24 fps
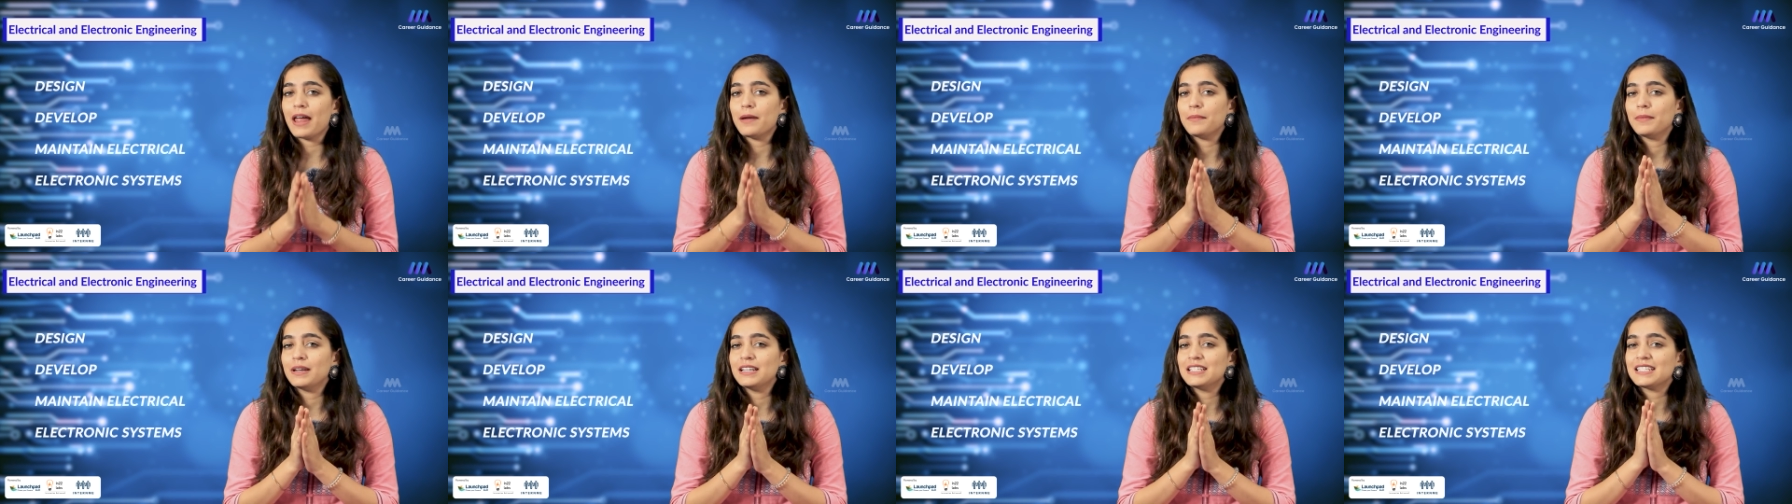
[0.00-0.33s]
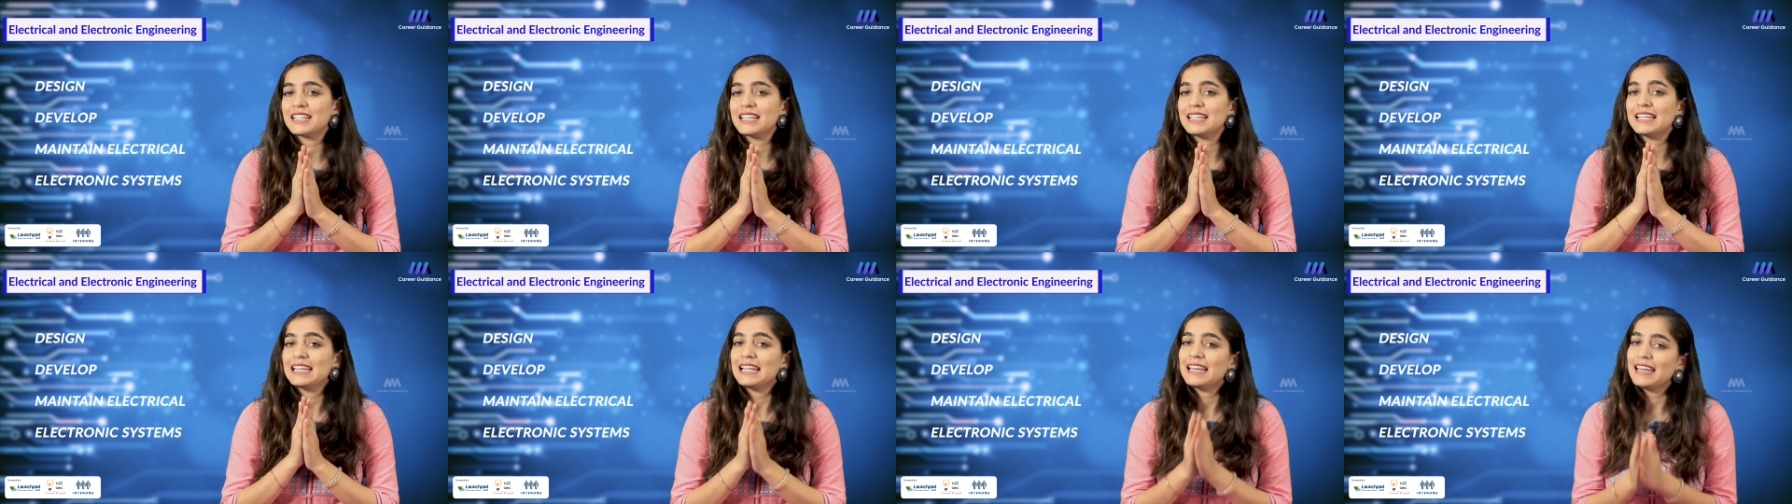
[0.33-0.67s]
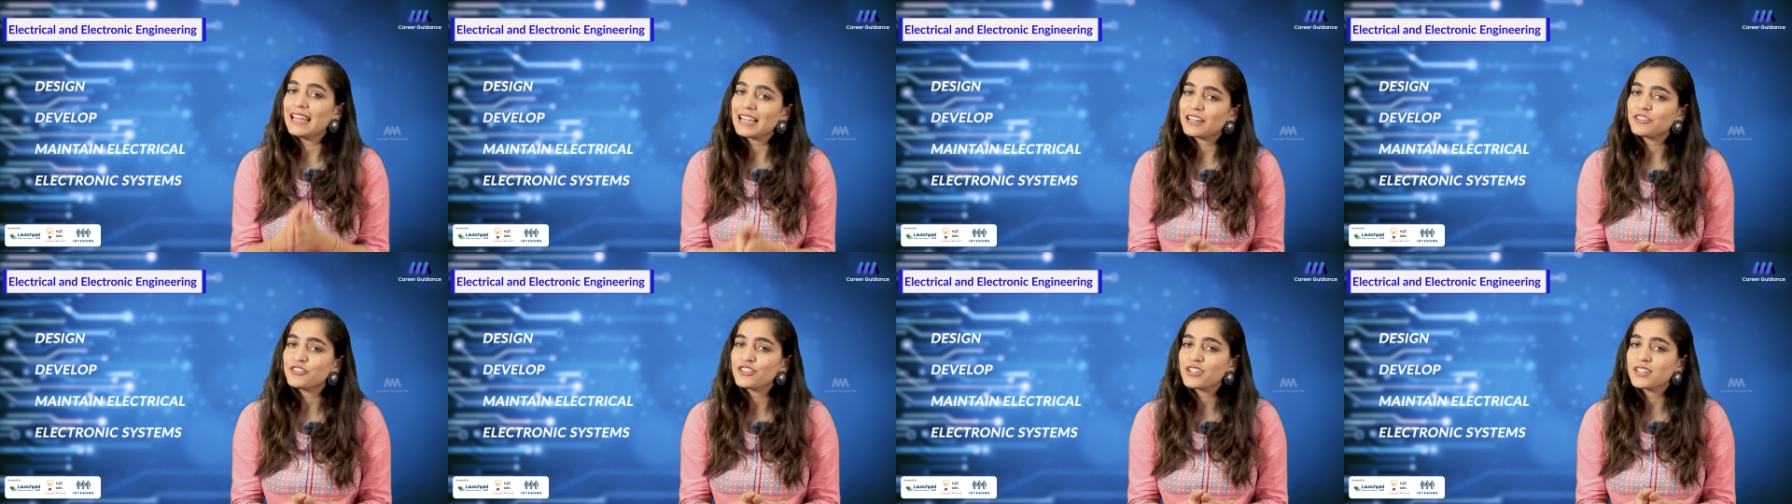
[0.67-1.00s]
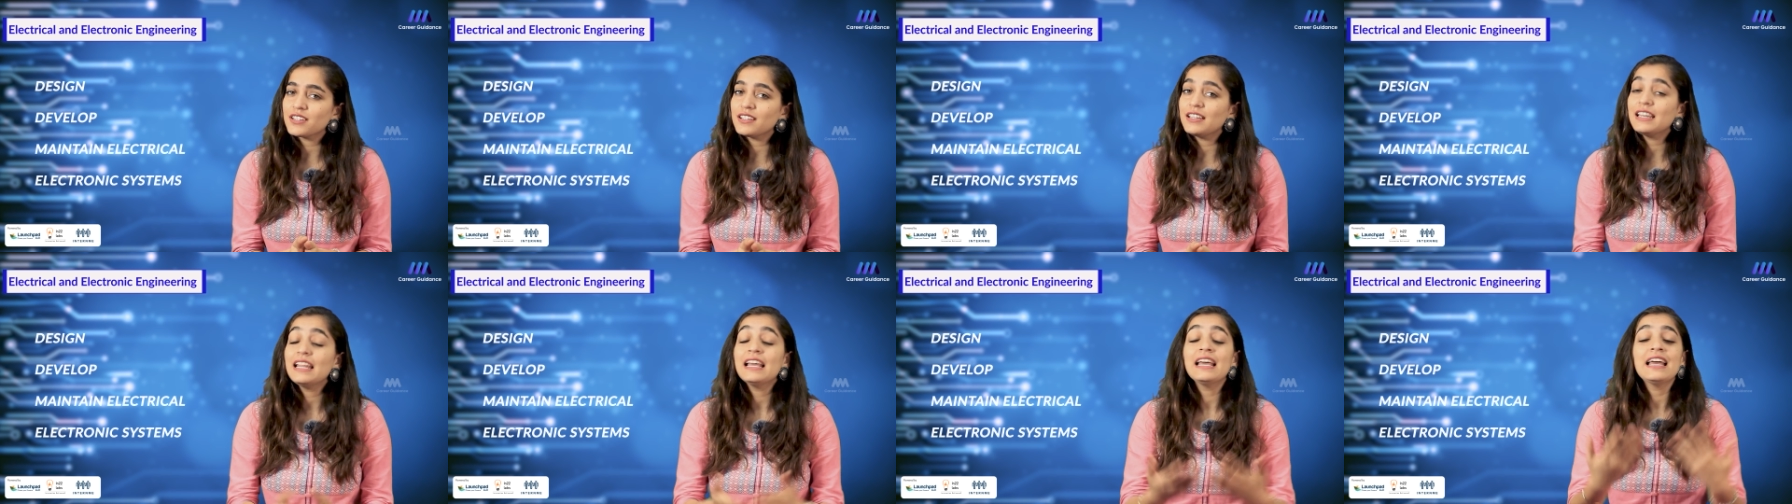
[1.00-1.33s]
and maintain
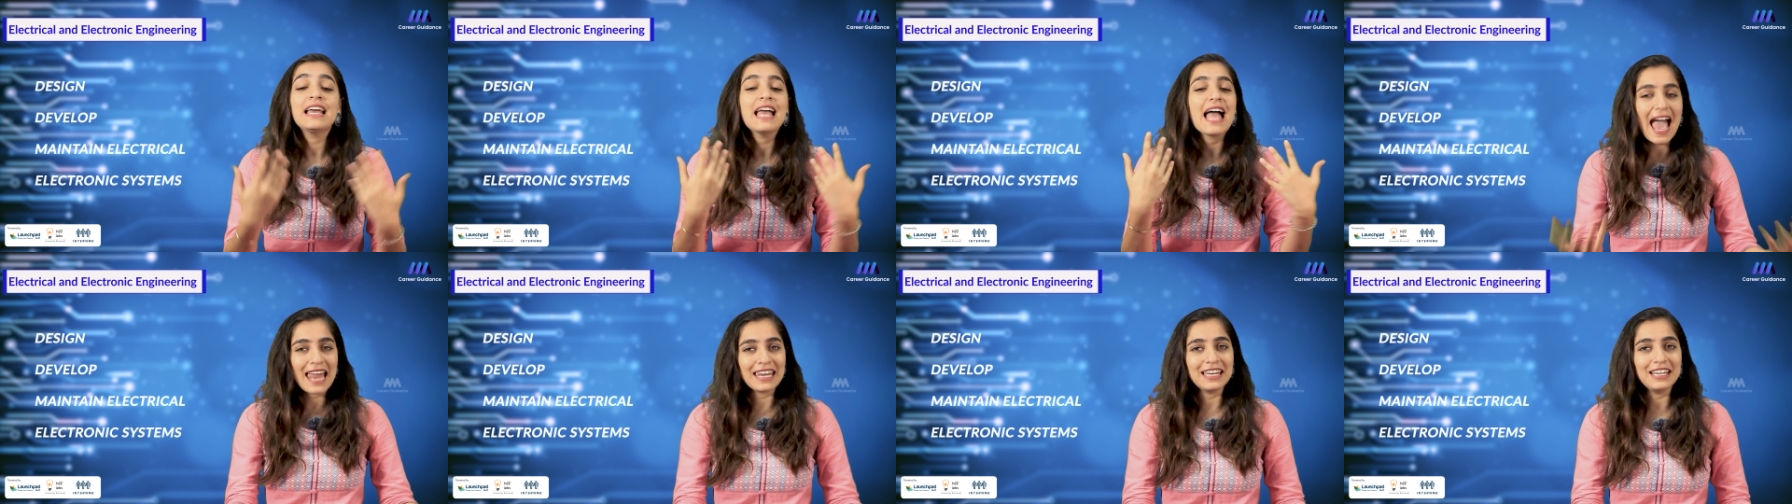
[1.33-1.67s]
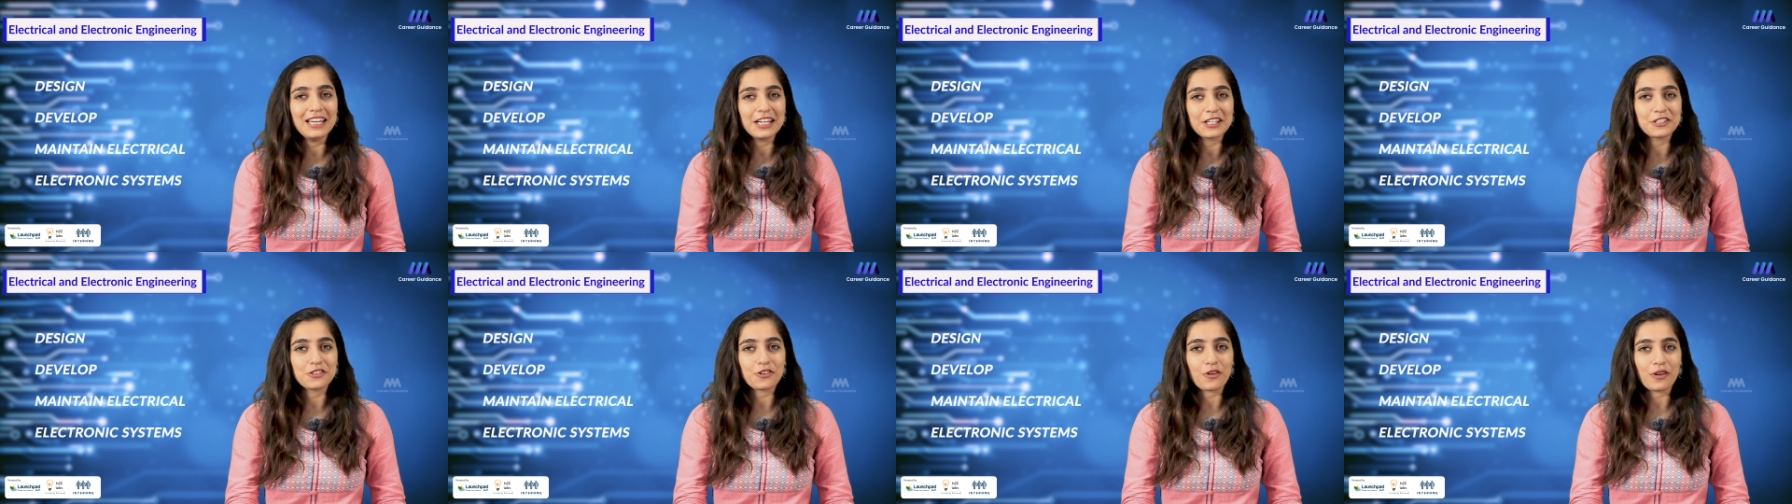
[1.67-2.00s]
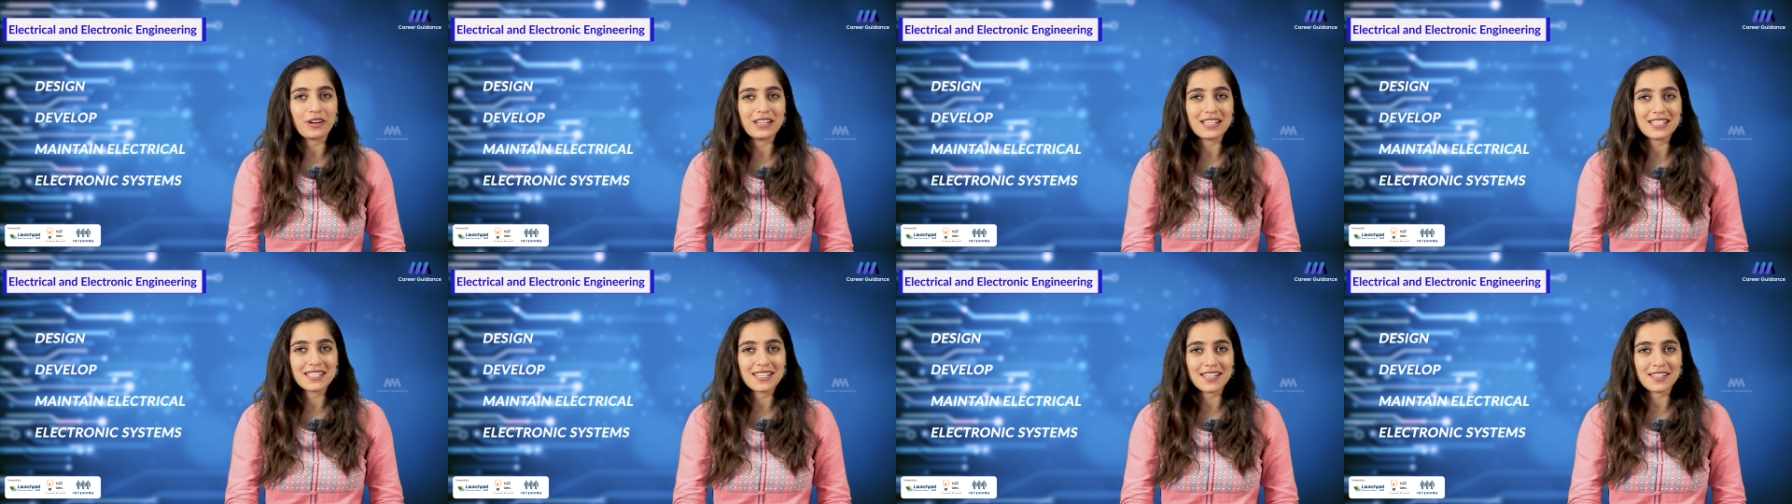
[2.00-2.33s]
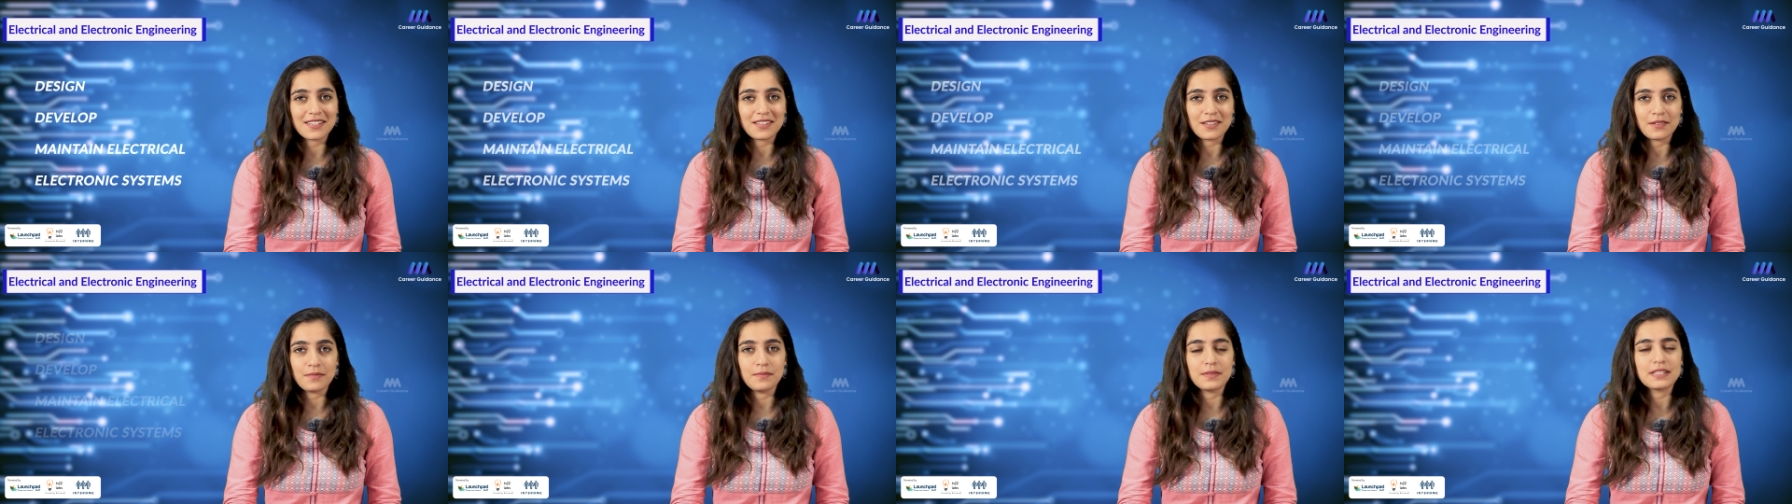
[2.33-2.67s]
electrical and electronic
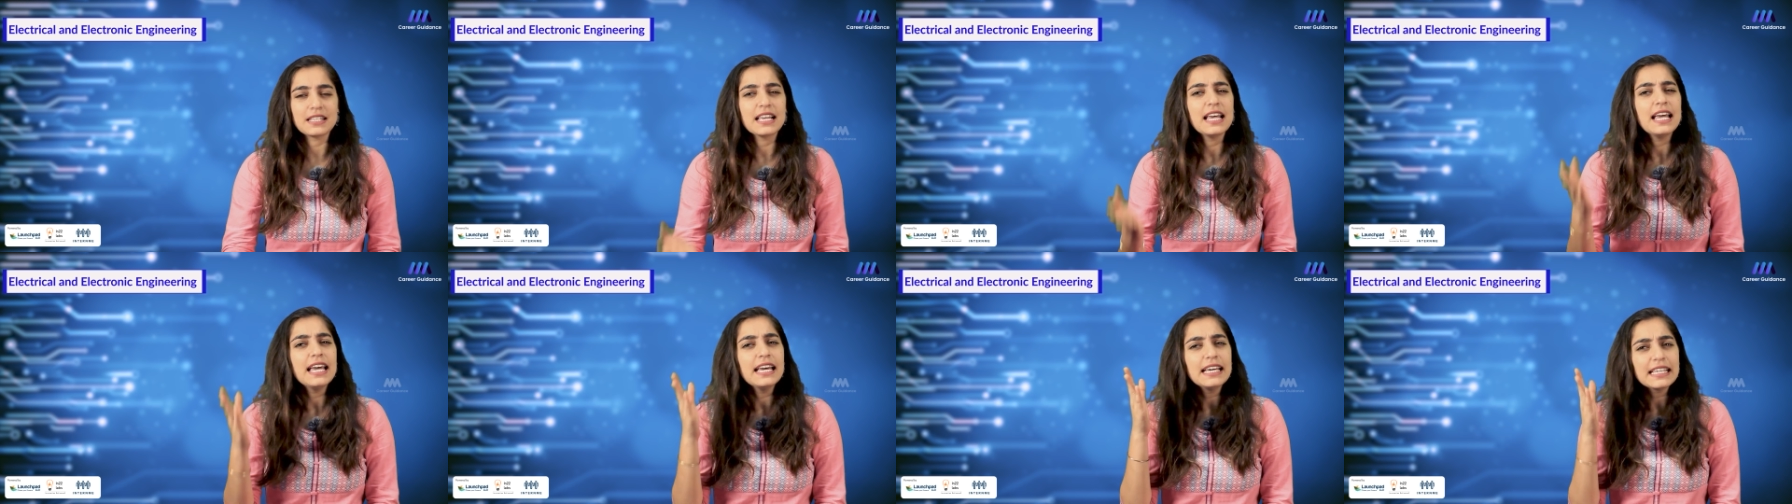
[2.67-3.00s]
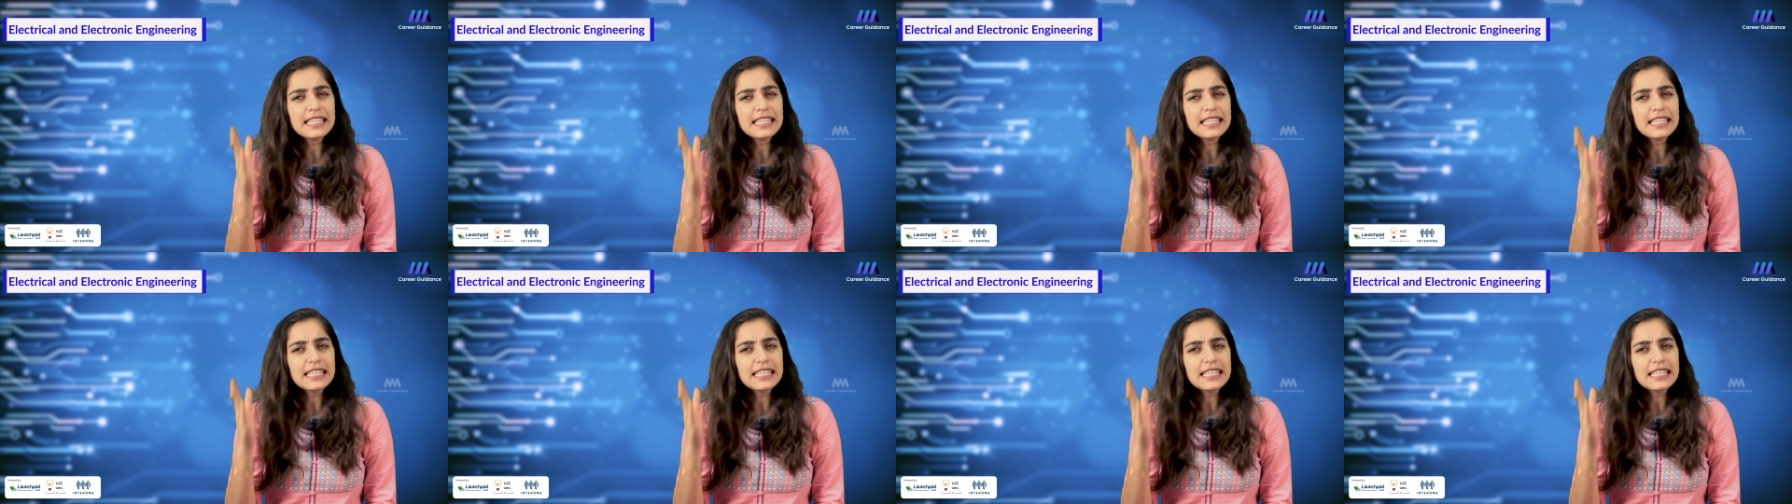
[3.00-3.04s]
systems.